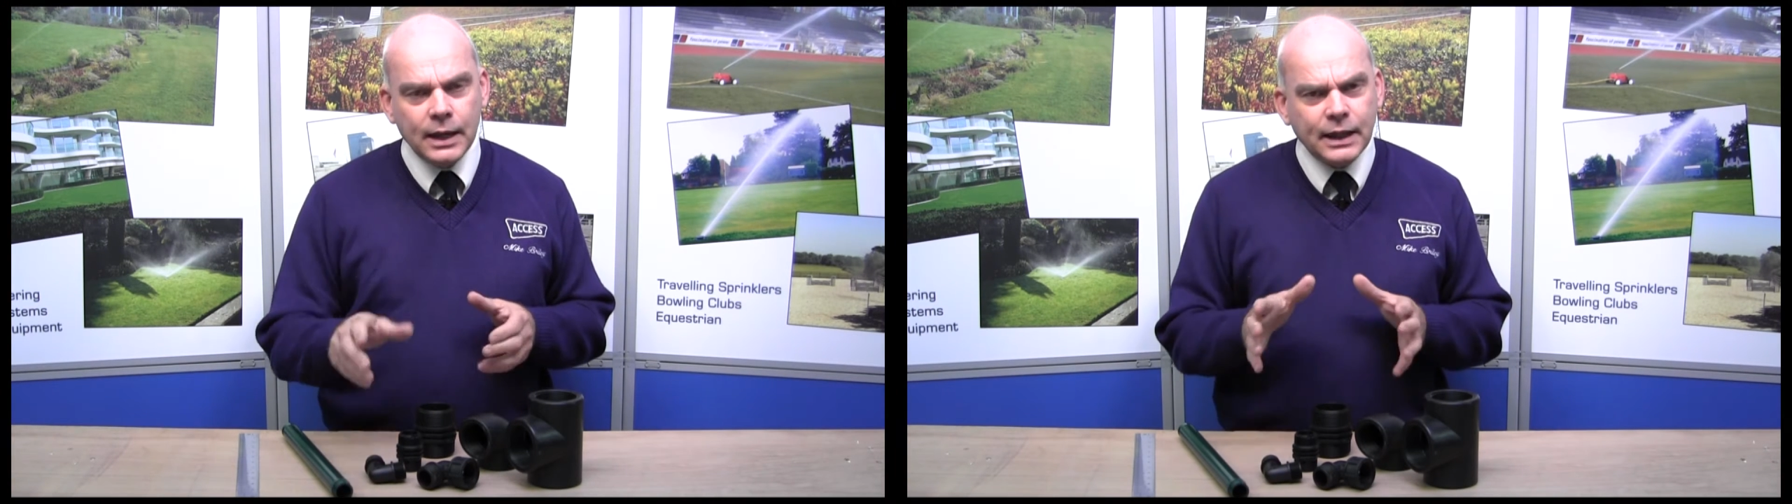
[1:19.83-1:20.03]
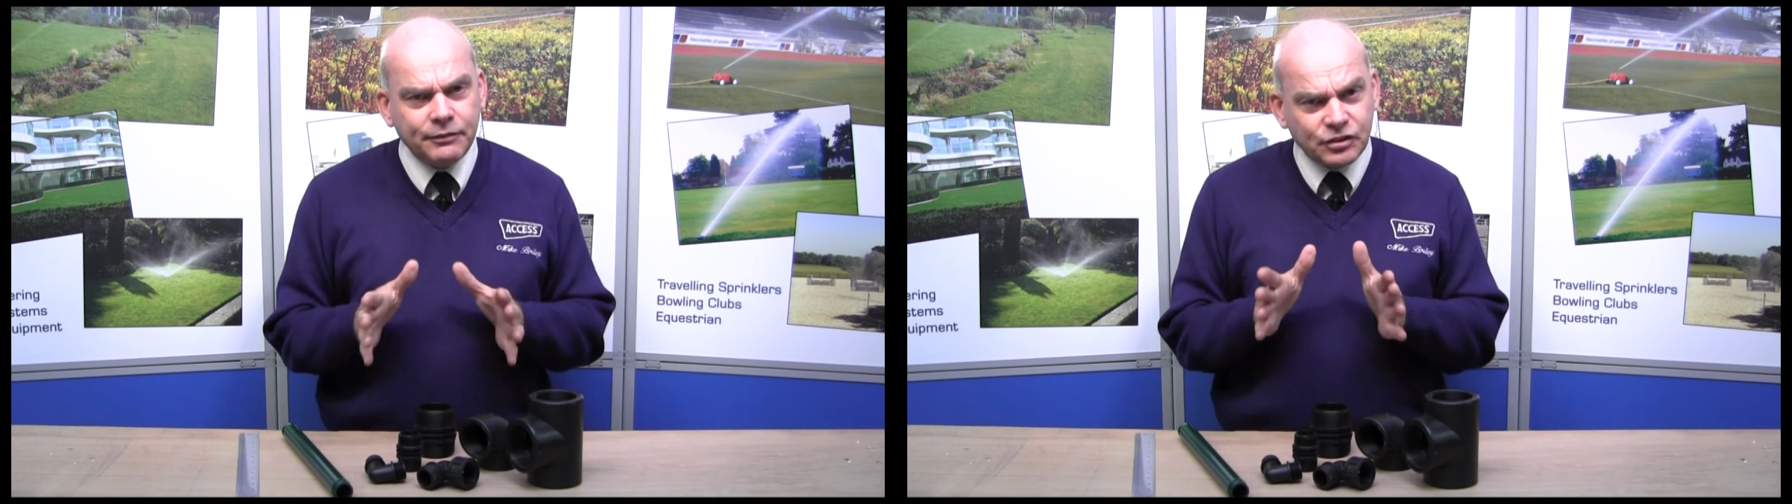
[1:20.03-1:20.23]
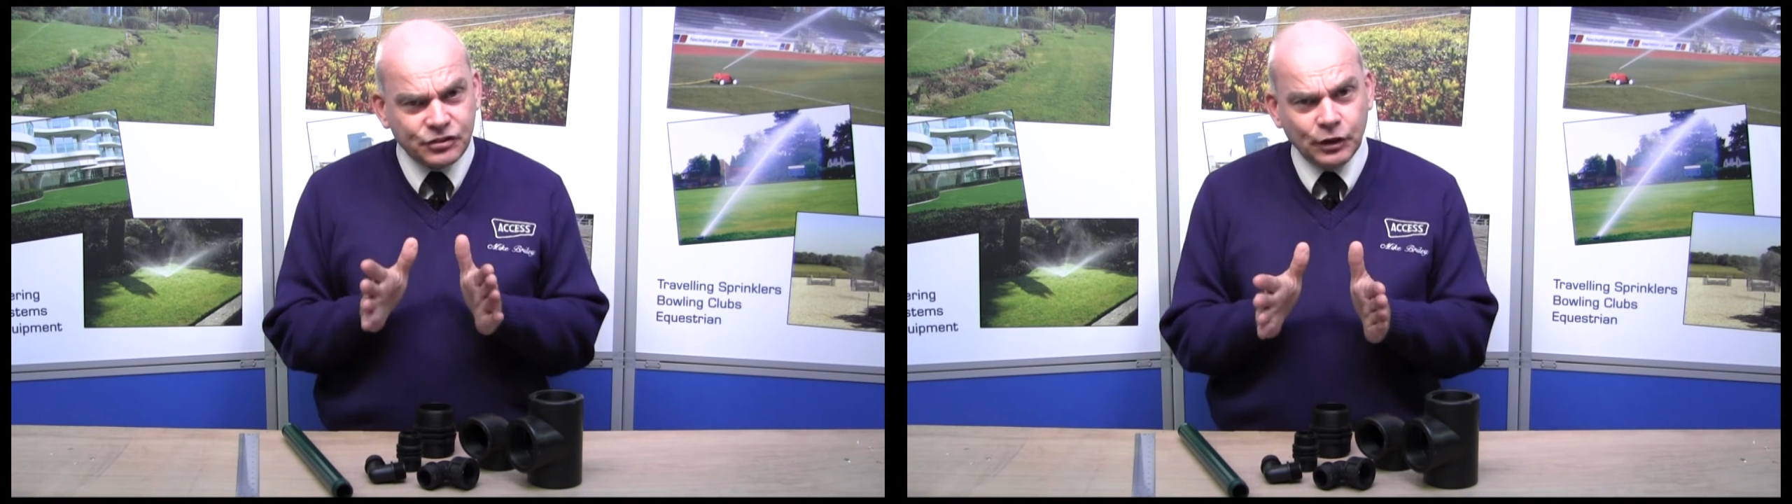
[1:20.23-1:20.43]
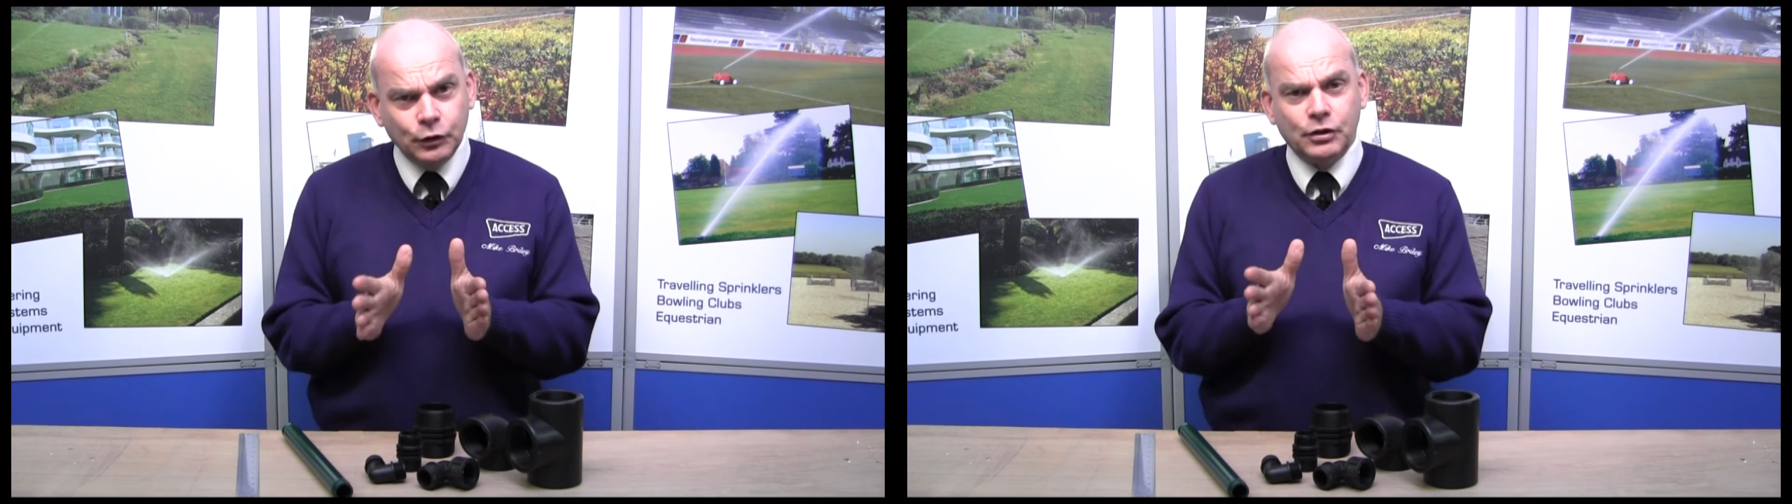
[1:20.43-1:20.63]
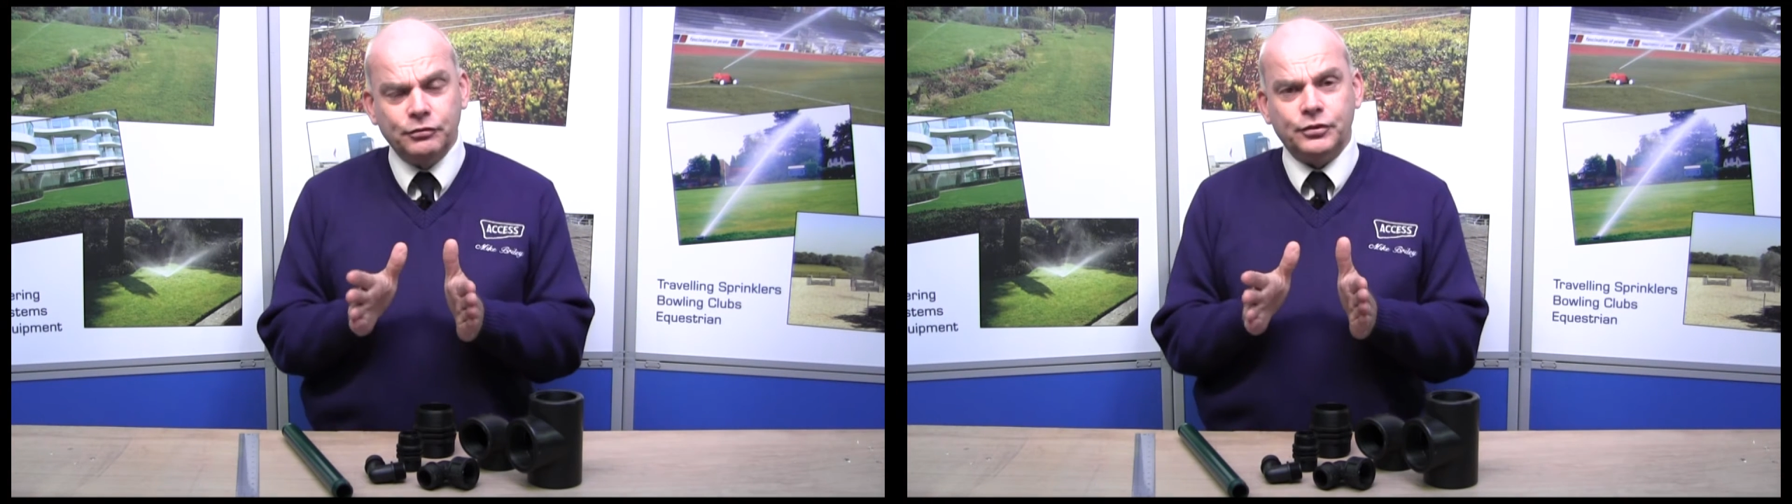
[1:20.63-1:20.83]
Now, if you're still
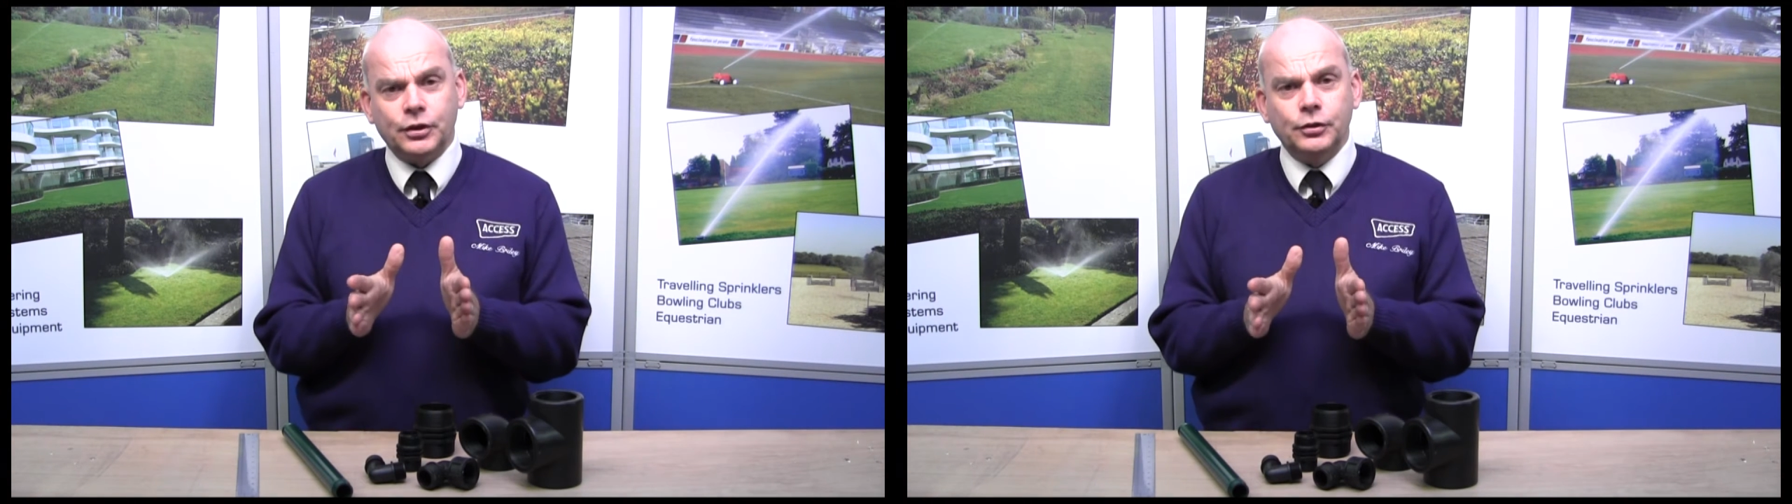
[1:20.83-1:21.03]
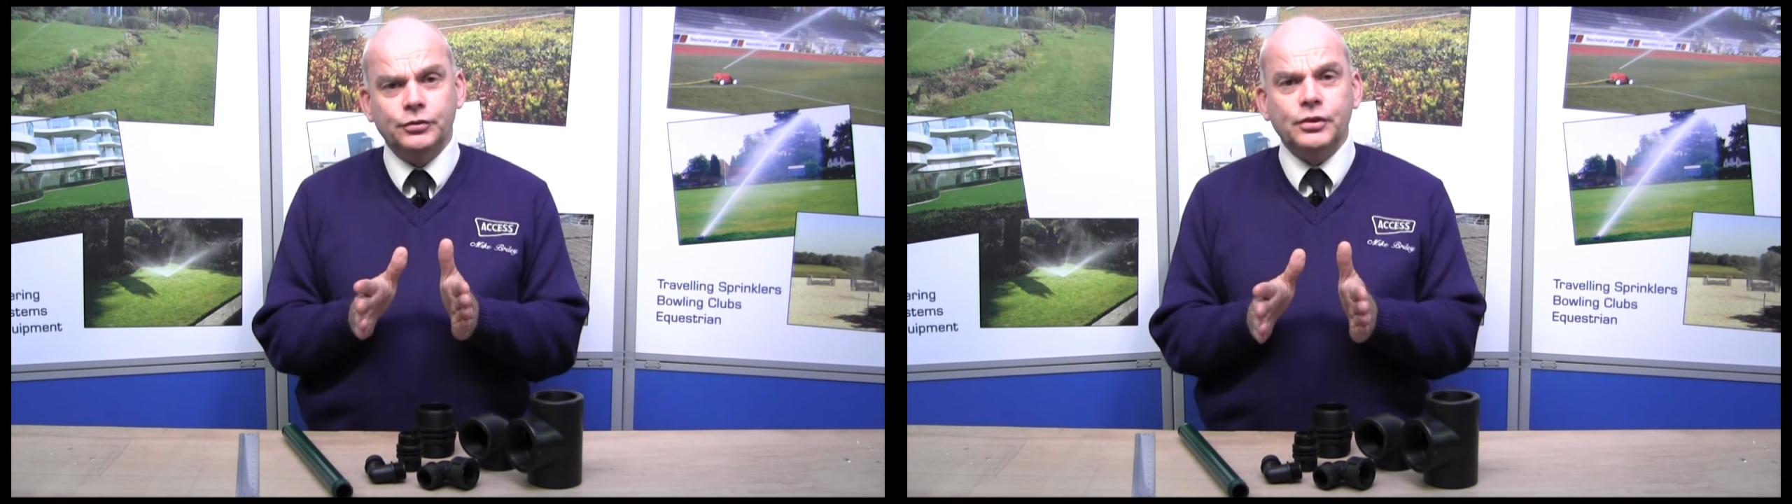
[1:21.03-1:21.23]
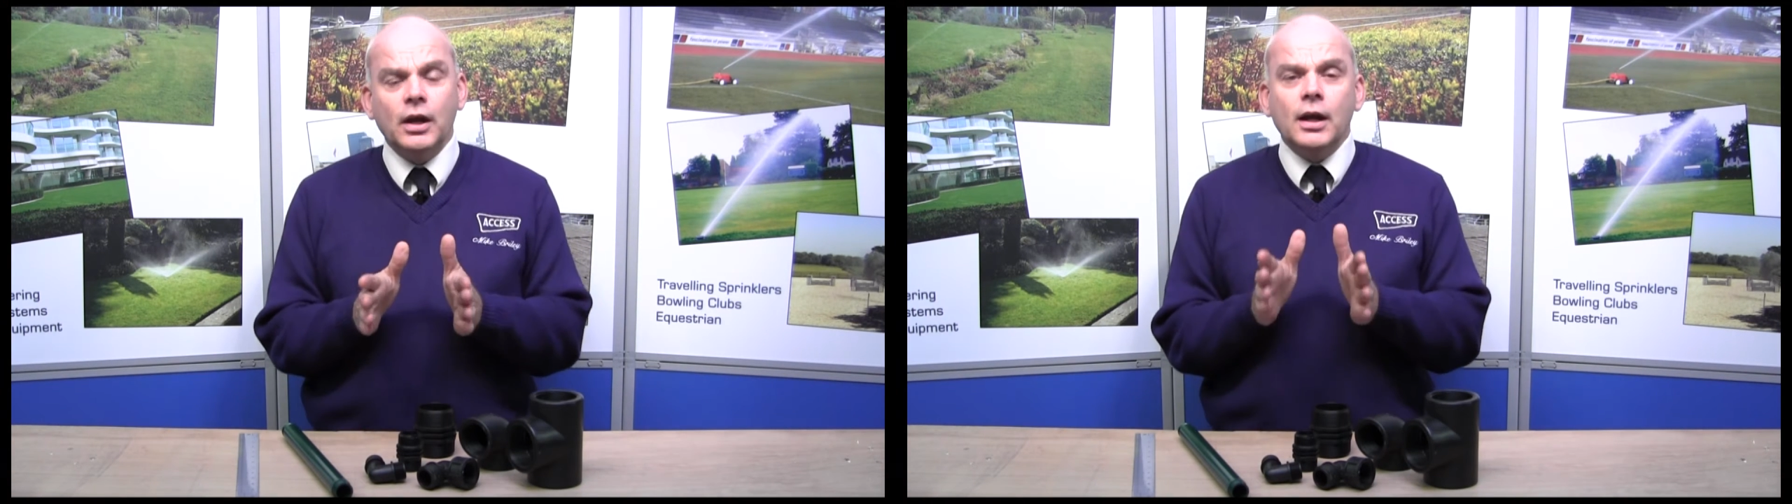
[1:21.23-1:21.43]
confused,